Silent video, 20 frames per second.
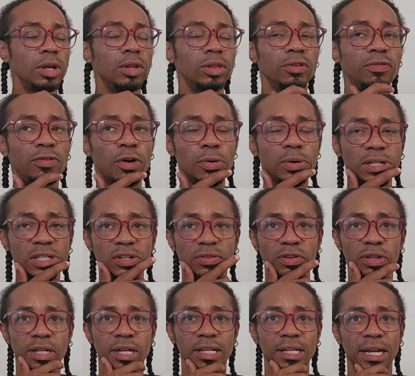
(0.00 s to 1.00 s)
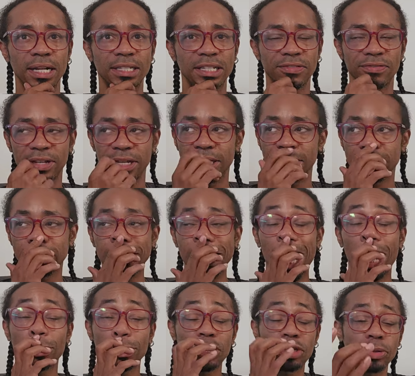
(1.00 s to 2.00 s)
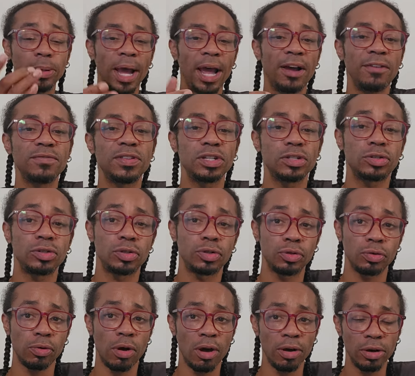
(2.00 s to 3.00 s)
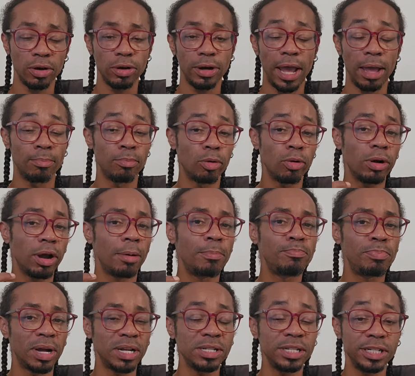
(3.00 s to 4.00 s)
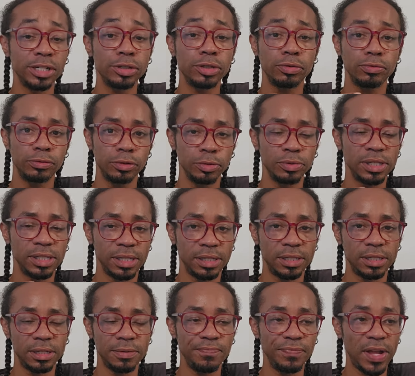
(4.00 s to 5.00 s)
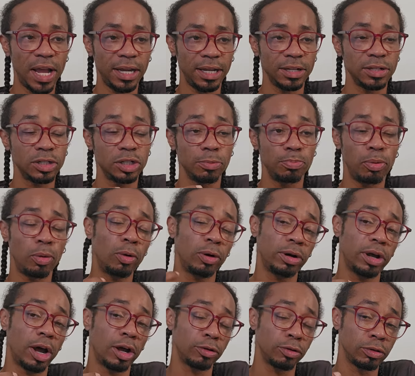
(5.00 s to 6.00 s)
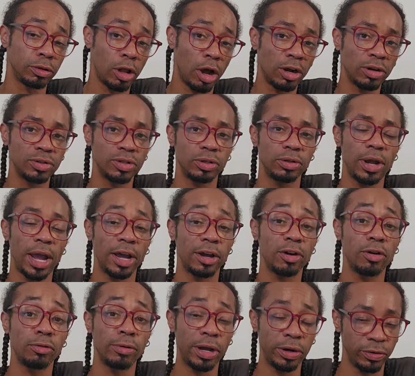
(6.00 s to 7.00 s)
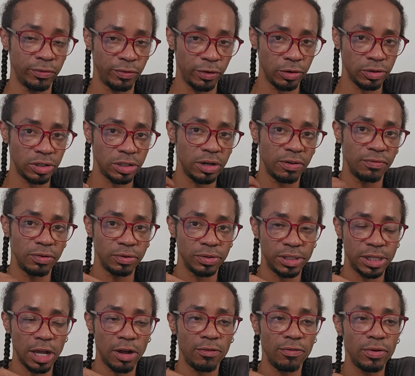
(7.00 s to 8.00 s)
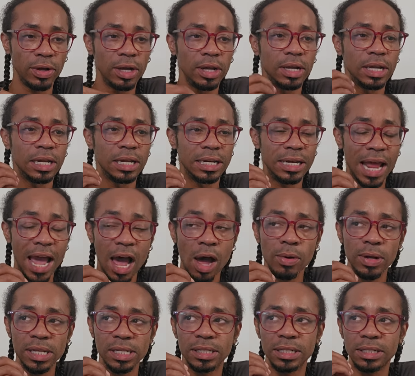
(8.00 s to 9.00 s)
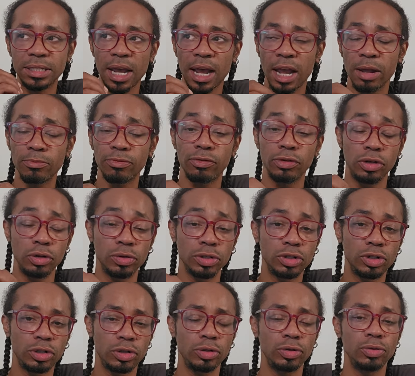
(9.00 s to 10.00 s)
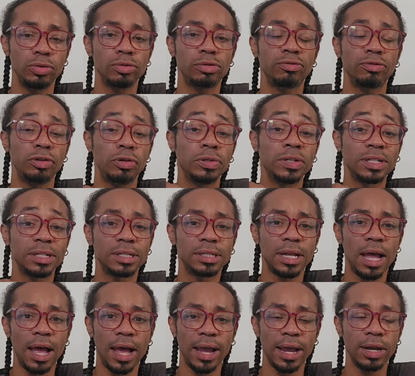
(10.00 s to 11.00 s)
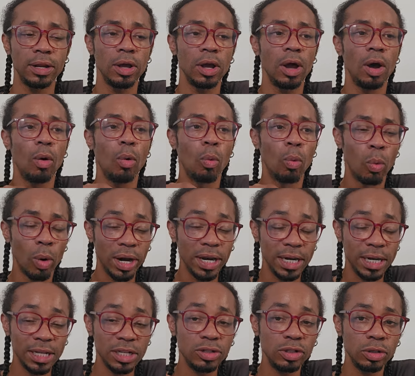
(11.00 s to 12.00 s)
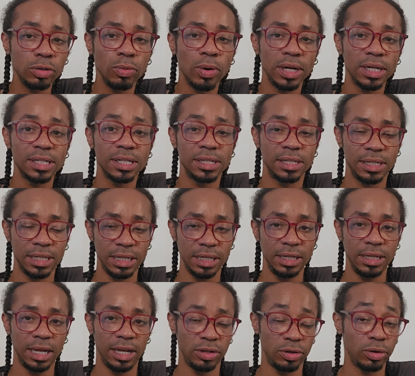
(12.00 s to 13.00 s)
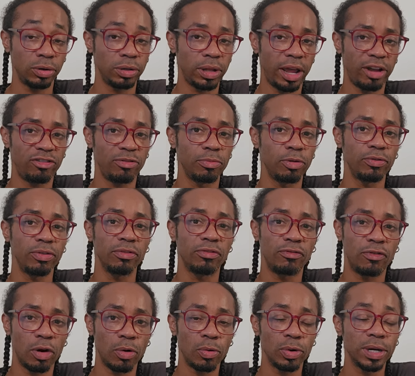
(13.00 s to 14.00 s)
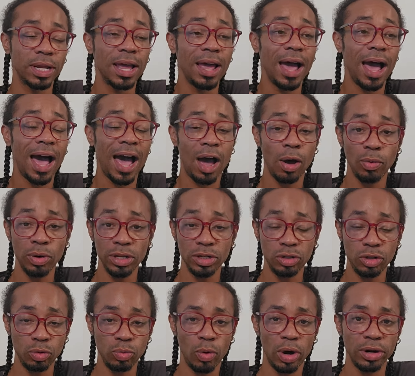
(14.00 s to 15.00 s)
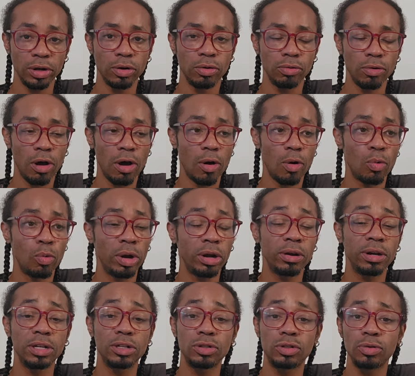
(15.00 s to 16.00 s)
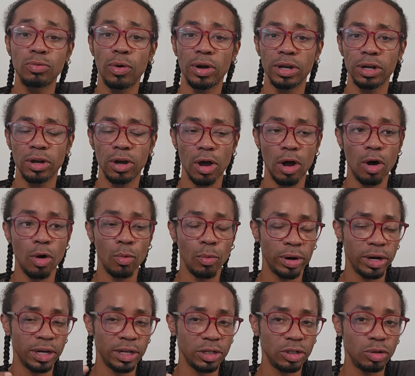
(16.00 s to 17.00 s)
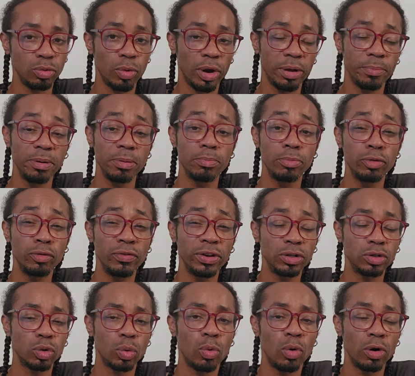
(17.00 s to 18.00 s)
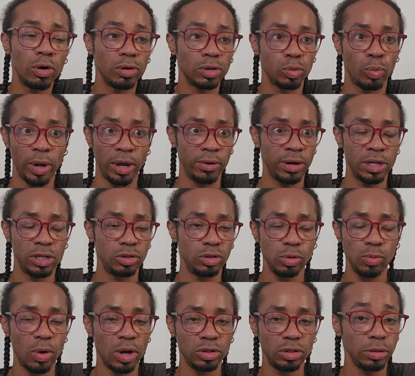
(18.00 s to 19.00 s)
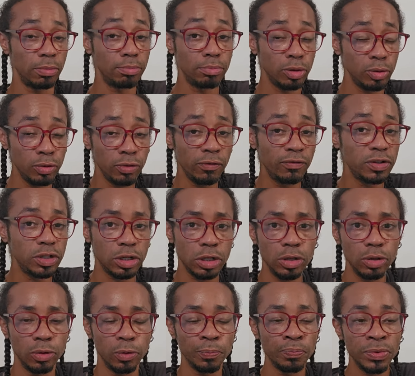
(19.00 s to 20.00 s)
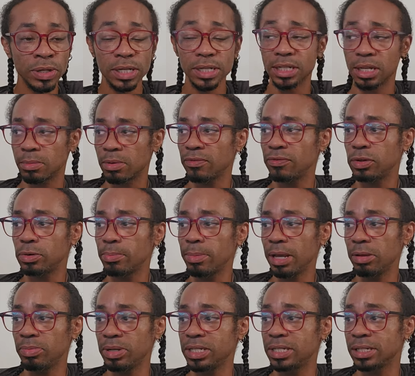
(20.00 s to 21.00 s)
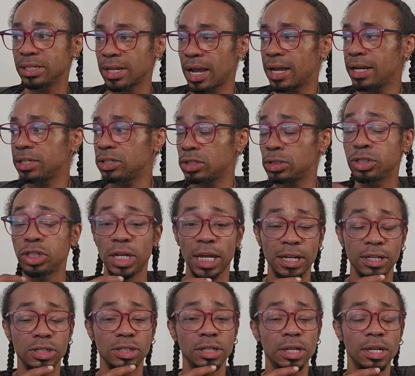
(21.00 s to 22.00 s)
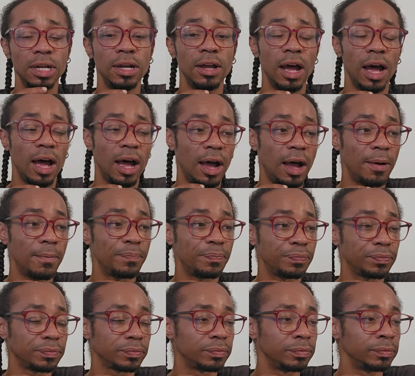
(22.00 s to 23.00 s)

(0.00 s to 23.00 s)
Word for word: the focus for the collective is, now that you have this stronger and more abundant root system that can support a larger and greater version of yourself, now is the time for you to choose, for you to decide what it is you want to see in your life moving forward, how it is you want to grow, where it is you want to go, what it is you want to be moving towards, where it is you want to move to. Some of you may be deciding to change um,